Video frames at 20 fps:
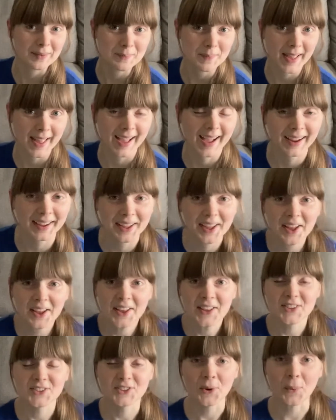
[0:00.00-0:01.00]
back.
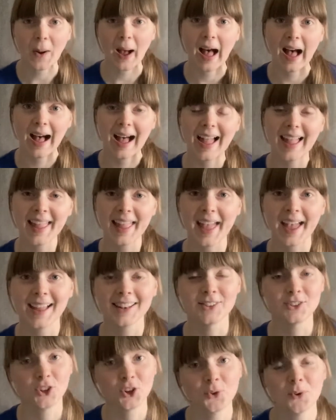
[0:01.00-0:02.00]
So I
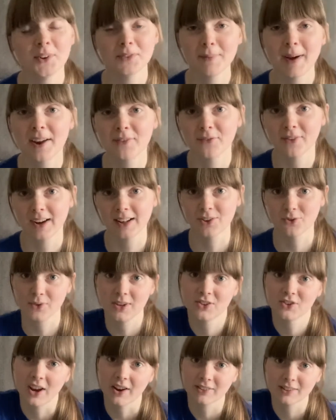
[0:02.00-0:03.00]
had two of my friends
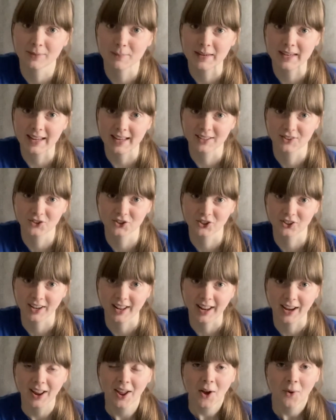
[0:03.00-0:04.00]
reach out to me
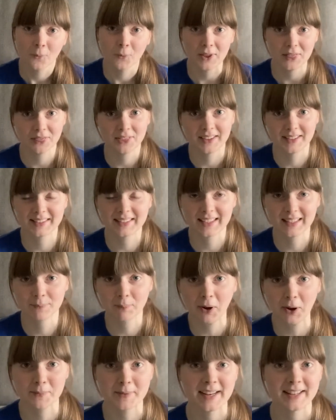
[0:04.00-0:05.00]
yesterday with this
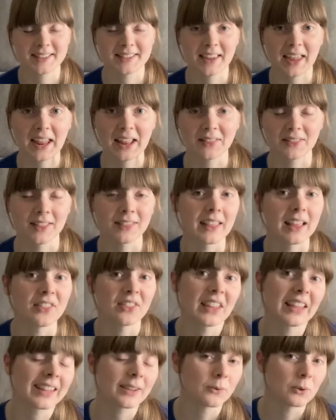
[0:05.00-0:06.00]
experiment saying that they
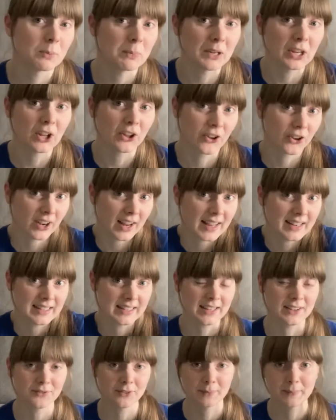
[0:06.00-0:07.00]
think it would be a good
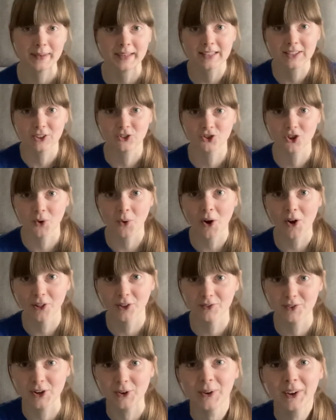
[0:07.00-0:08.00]
idea for me to show all
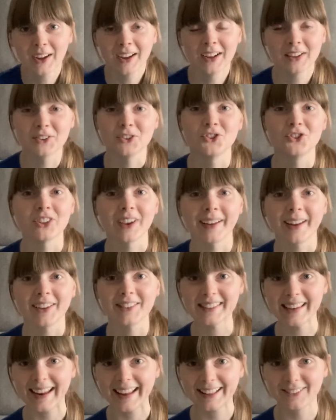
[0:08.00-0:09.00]
of you. So shout
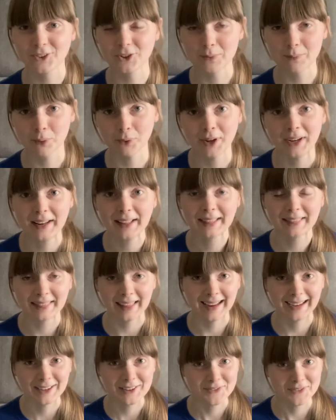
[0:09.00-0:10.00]
out to Andrew and Bree.
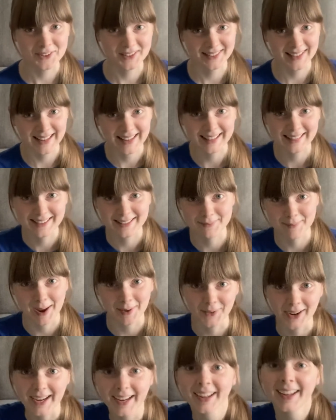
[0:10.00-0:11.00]
Thank you for sending this
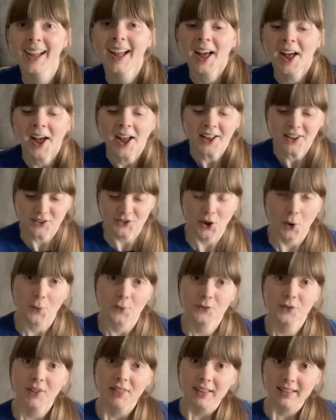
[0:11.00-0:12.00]
my way.
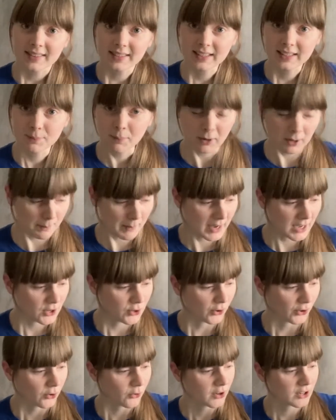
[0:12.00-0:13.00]
So for this experiment,
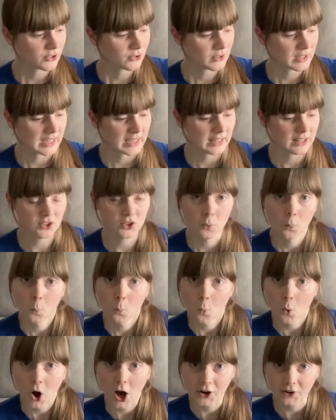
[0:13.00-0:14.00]
you're going to need
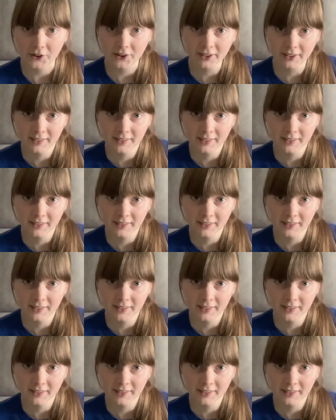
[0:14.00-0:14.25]
some water,